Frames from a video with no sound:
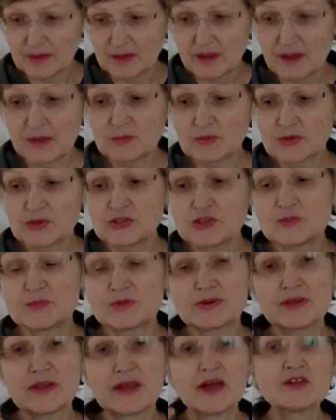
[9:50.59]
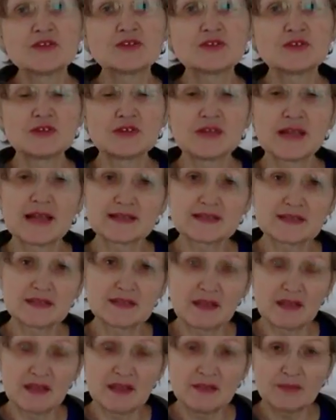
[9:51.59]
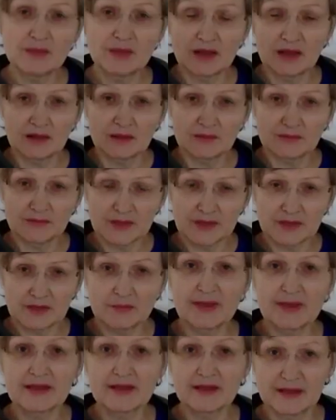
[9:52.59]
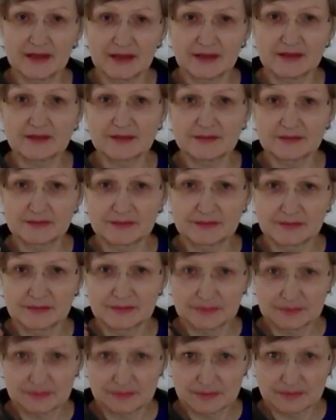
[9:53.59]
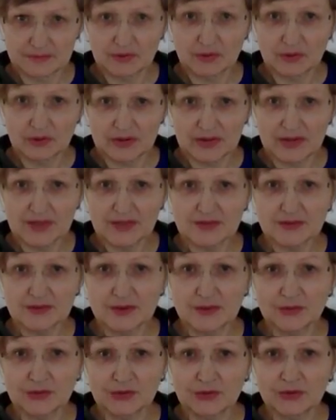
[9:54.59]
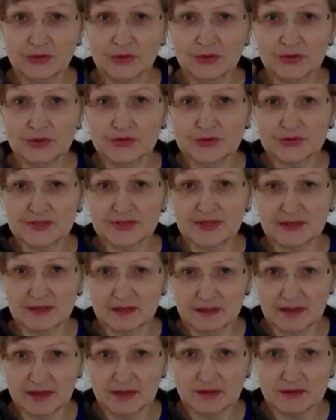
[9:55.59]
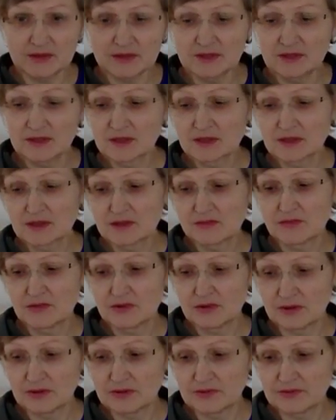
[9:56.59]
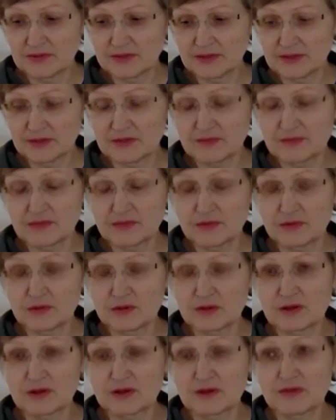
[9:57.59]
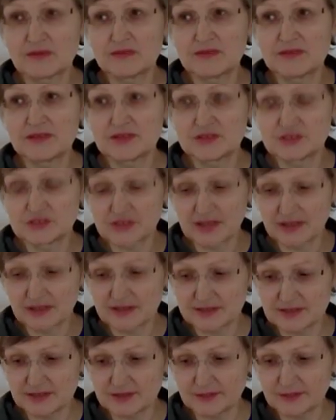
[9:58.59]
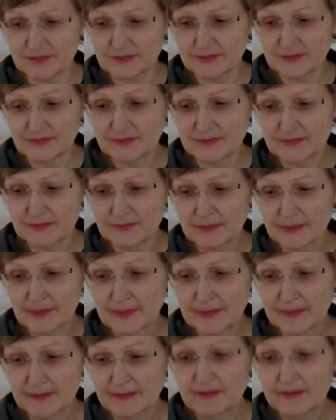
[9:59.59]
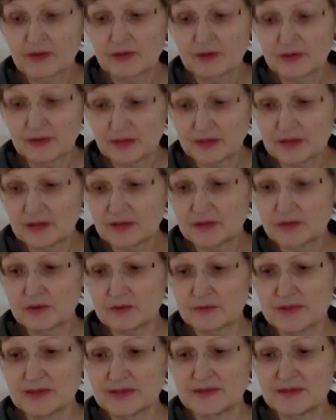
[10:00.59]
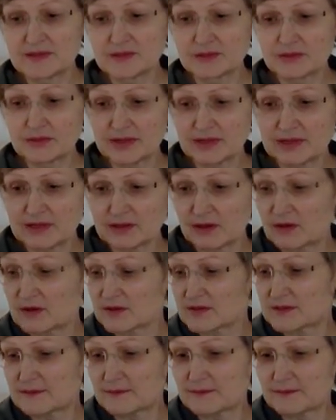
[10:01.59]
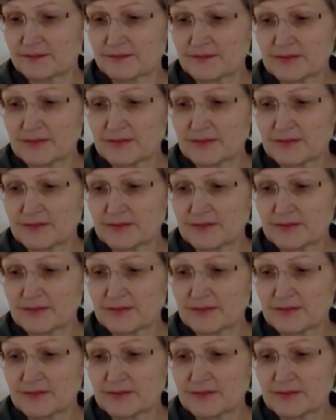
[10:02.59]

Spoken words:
I'm going to pronounce your last name in my head. All right, so I'm not going to say it loud, for confidentiality. Okay, Lenormand is great, awesome.